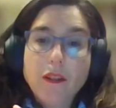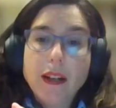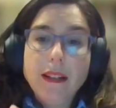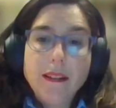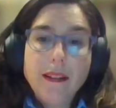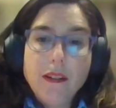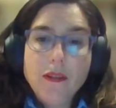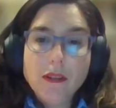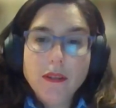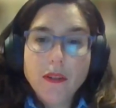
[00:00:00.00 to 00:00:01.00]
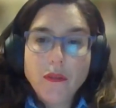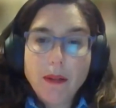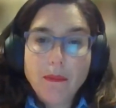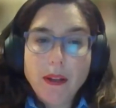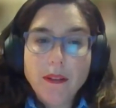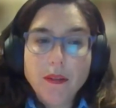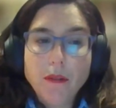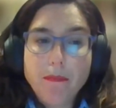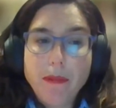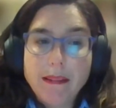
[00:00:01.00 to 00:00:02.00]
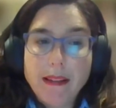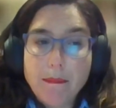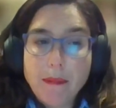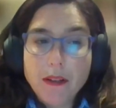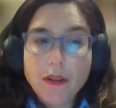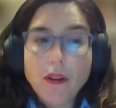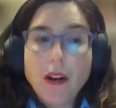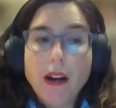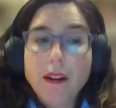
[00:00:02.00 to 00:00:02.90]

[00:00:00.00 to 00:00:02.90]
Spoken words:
organizations, grandmothers of Plaza de Mayo,